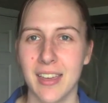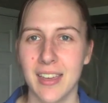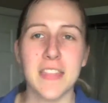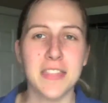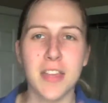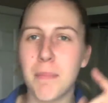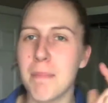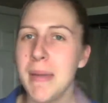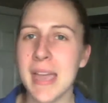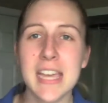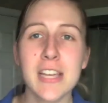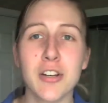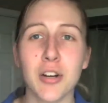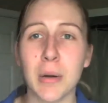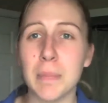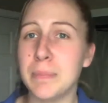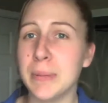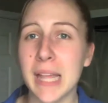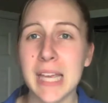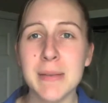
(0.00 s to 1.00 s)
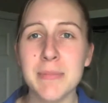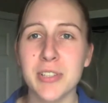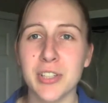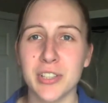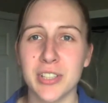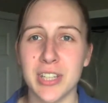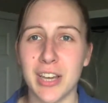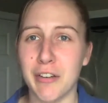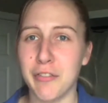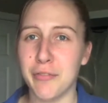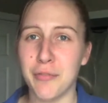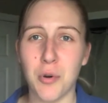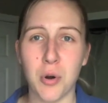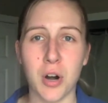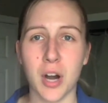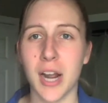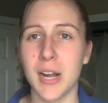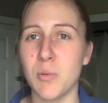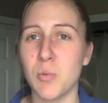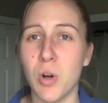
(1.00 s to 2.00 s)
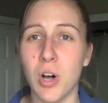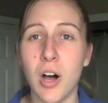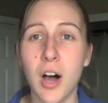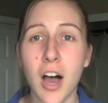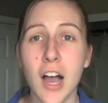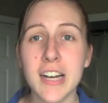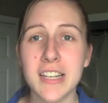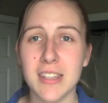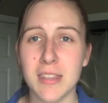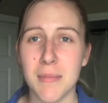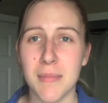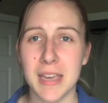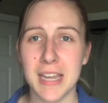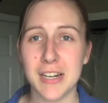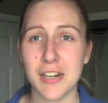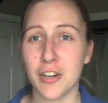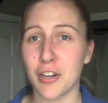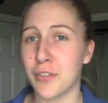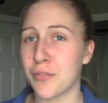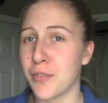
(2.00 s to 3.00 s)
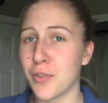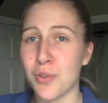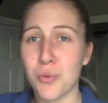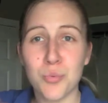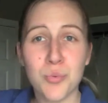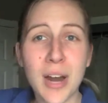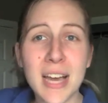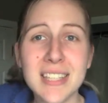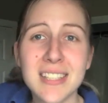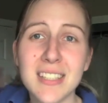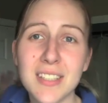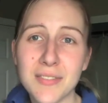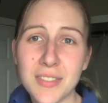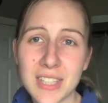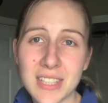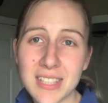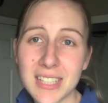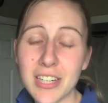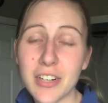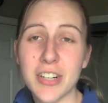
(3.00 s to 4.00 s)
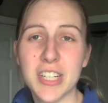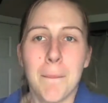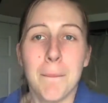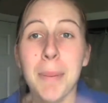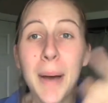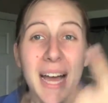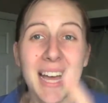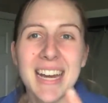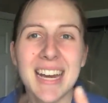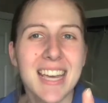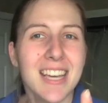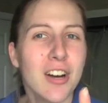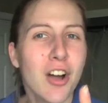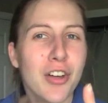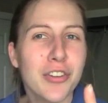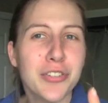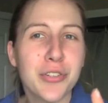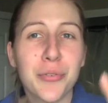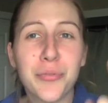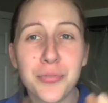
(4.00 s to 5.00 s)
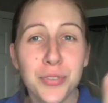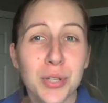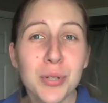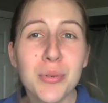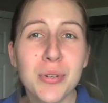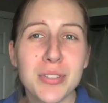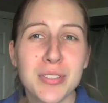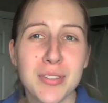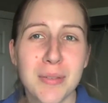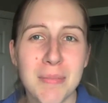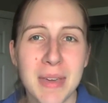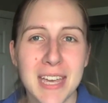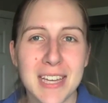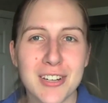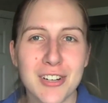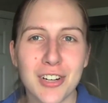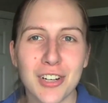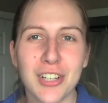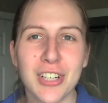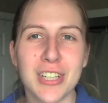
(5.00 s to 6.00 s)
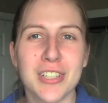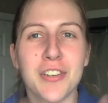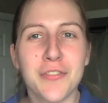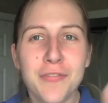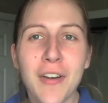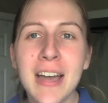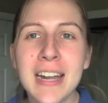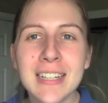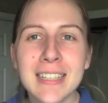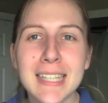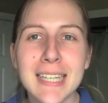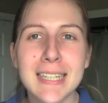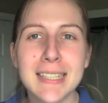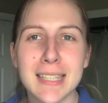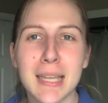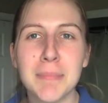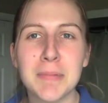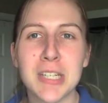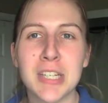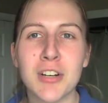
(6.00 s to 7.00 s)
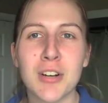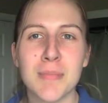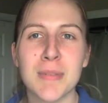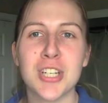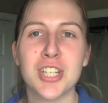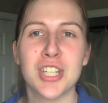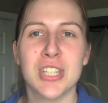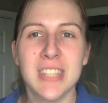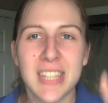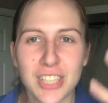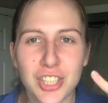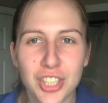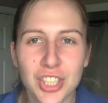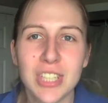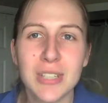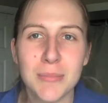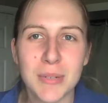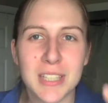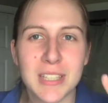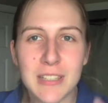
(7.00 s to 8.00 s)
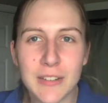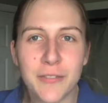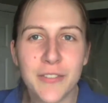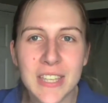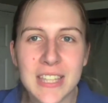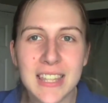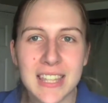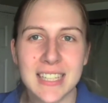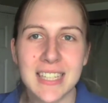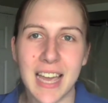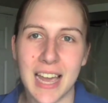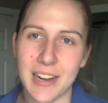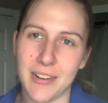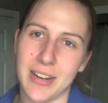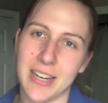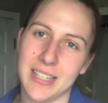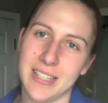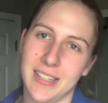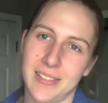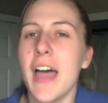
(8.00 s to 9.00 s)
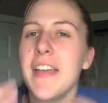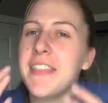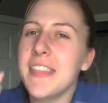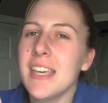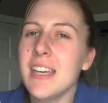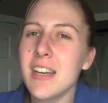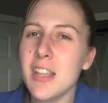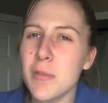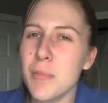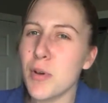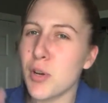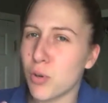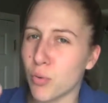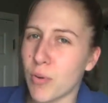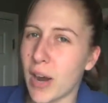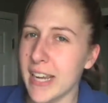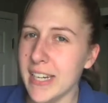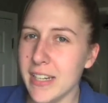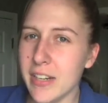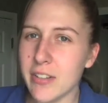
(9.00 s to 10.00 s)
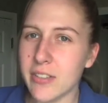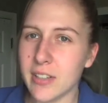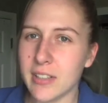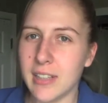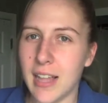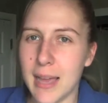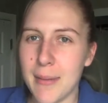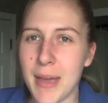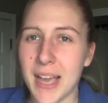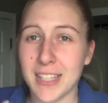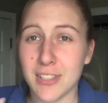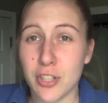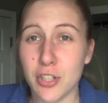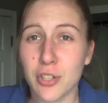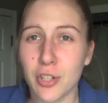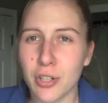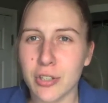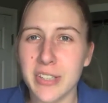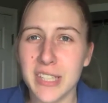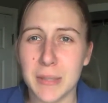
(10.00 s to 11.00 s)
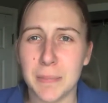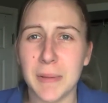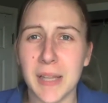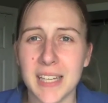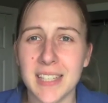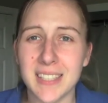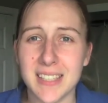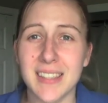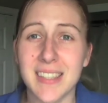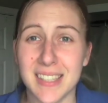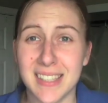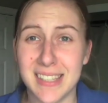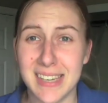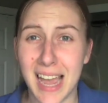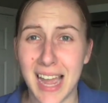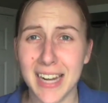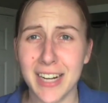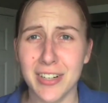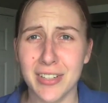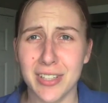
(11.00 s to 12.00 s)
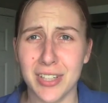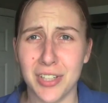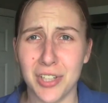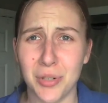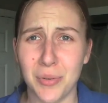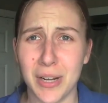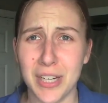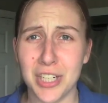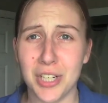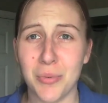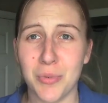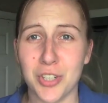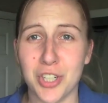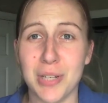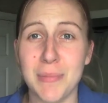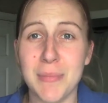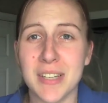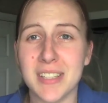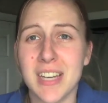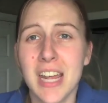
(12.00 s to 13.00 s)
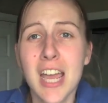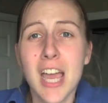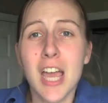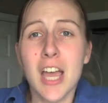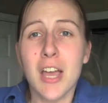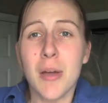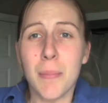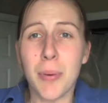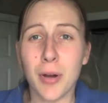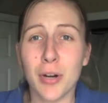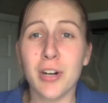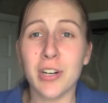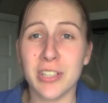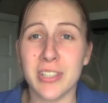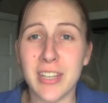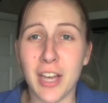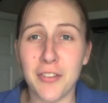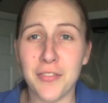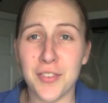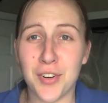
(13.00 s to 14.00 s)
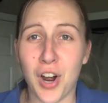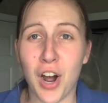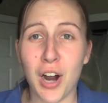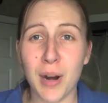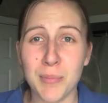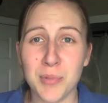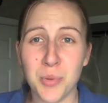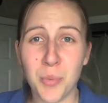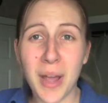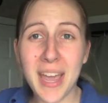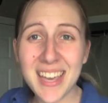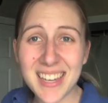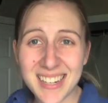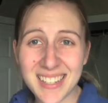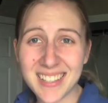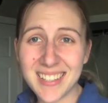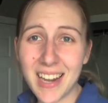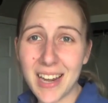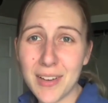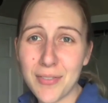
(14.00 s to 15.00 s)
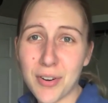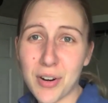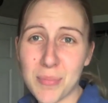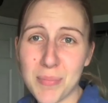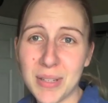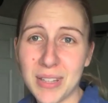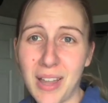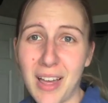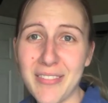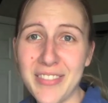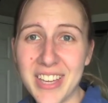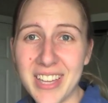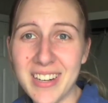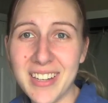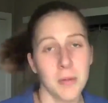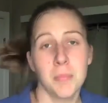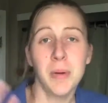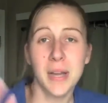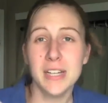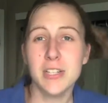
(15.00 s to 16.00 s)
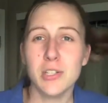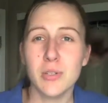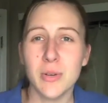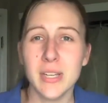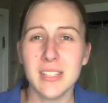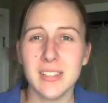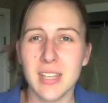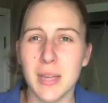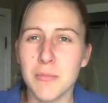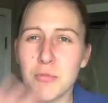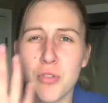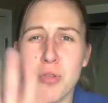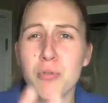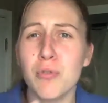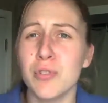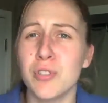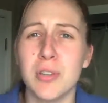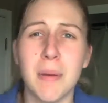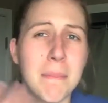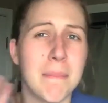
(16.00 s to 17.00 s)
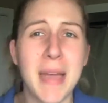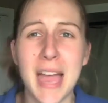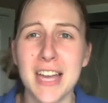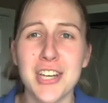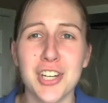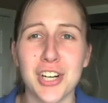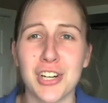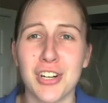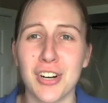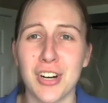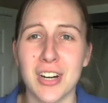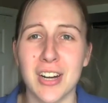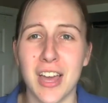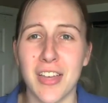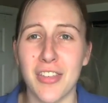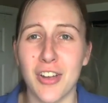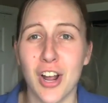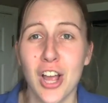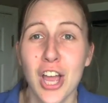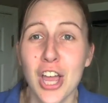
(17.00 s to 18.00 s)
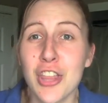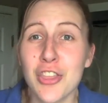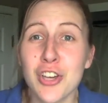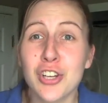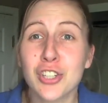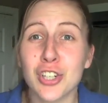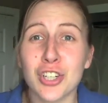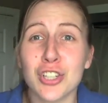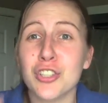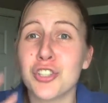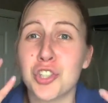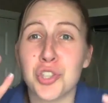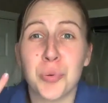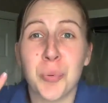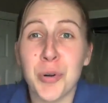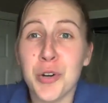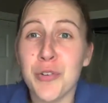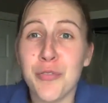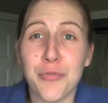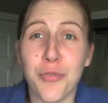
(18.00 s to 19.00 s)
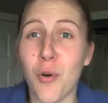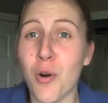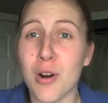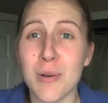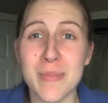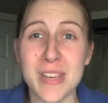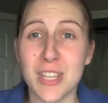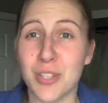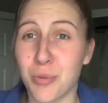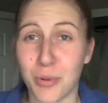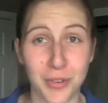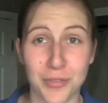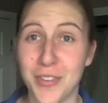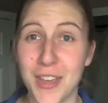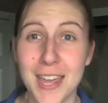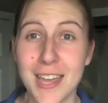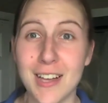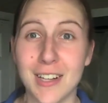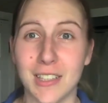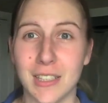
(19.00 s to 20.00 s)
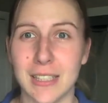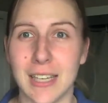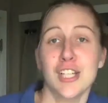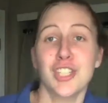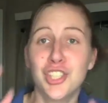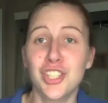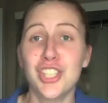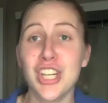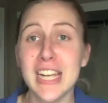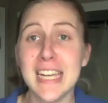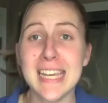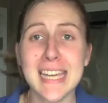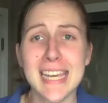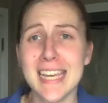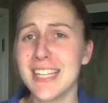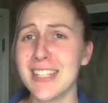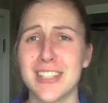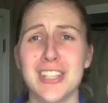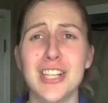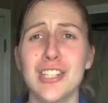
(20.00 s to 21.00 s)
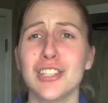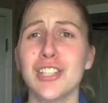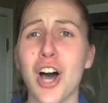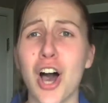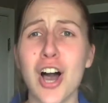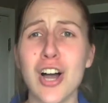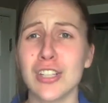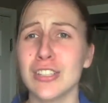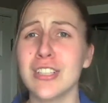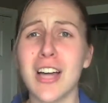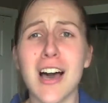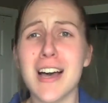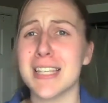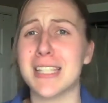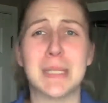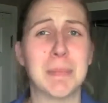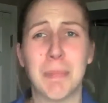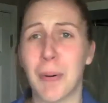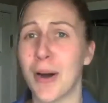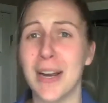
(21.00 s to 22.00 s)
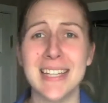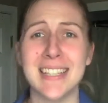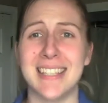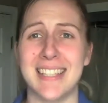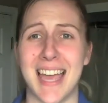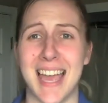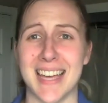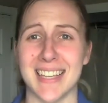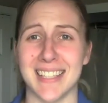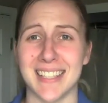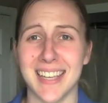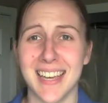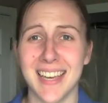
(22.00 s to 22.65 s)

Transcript: the main girl blames herself for and will haunt the main girl for the rest of the series, but it also fuels the main girl into finally accepting her mission that she must defeat the tyrant. At the end of the book, right near the climax, the girl is placed in this dire situation where she must put herself in harm's way to save her beloved. By doing some through some magic or another, the girl's true form is revealed. She is the long-lost princess,